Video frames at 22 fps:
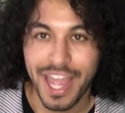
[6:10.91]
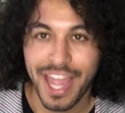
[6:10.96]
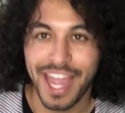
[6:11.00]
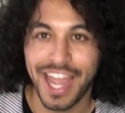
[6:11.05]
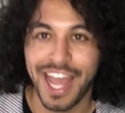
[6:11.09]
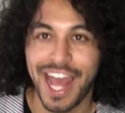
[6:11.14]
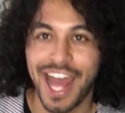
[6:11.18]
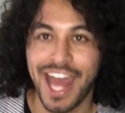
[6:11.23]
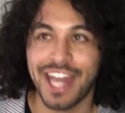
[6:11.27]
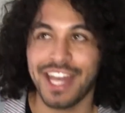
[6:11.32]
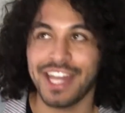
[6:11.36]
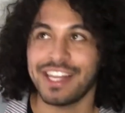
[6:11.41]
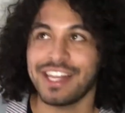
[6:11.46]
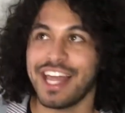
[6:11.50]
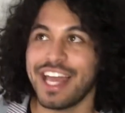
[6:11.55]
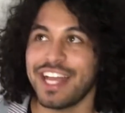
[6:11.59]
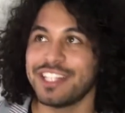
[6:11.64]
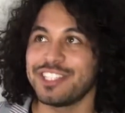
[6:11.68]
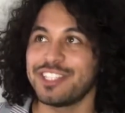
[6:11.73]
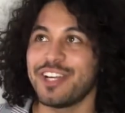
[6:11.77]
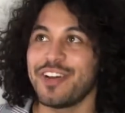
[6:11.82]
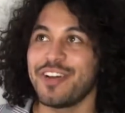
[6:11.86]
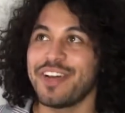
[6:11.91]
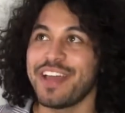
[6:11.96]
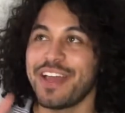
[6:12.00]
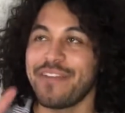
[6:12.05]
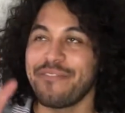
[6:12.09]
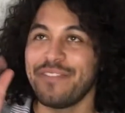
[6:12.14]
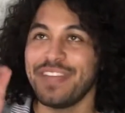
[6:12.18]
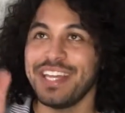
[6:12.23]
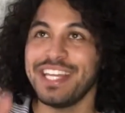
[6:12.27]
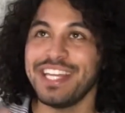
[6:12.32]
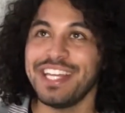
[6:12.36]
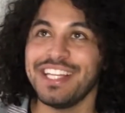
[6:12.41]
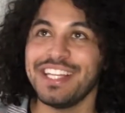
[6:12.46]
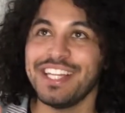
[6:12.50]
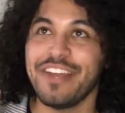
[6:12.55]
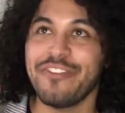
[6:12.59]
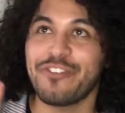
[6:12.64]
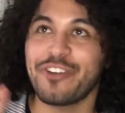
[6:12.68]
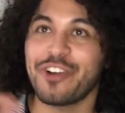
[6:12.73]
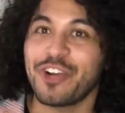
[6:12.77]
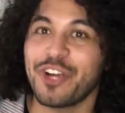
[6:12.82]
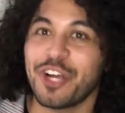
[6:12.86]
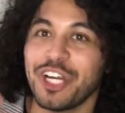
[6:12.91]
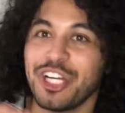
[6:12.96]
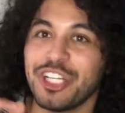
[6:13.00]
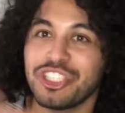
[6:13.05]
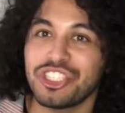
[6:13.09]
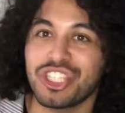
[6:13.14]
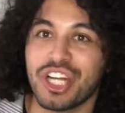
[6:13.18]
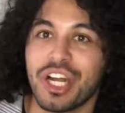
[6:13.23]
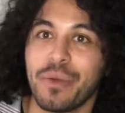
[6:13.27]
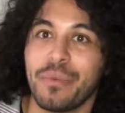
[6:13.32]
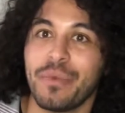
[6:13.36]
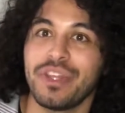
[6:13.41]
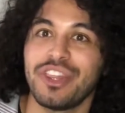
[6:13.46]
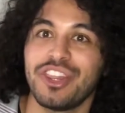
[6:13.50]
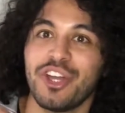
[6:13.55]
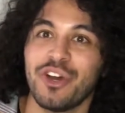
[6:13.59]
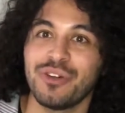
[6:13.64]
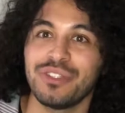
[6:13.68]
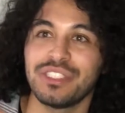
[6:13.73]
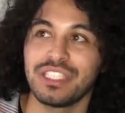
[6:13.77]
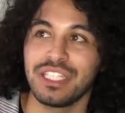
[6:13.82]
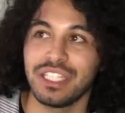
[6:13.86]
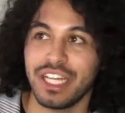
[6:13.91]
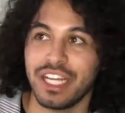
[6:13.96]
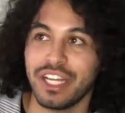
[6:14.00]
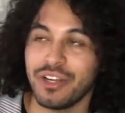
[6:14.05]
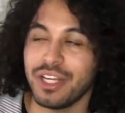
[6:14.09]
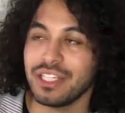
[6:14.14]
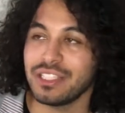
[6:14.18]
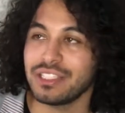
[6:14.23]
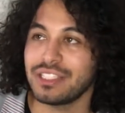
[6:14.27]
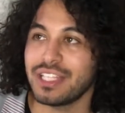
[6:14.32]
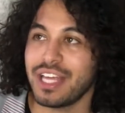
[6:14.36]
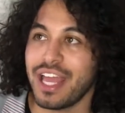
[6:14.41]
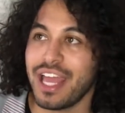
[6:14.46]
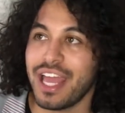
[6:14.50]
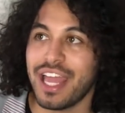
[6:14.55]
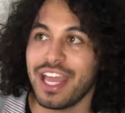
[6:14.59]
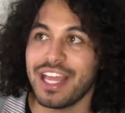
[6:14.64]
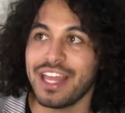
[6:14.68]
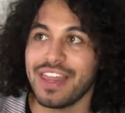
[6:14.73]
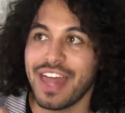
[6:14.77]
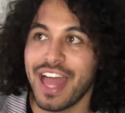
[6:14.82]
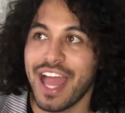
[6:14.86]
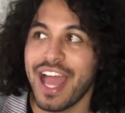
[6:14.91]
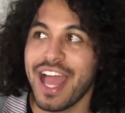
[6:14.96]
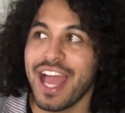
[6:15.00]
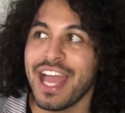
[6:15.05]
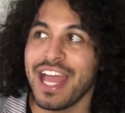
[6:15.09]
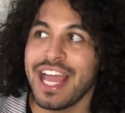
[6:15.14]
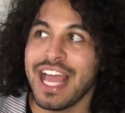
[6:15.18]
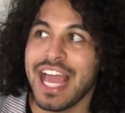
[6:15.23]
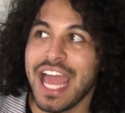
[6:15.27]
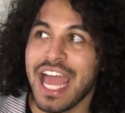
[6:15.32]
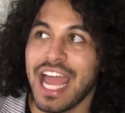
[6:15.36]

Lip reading: And like, so immediately for her to start with those lyrics saying that,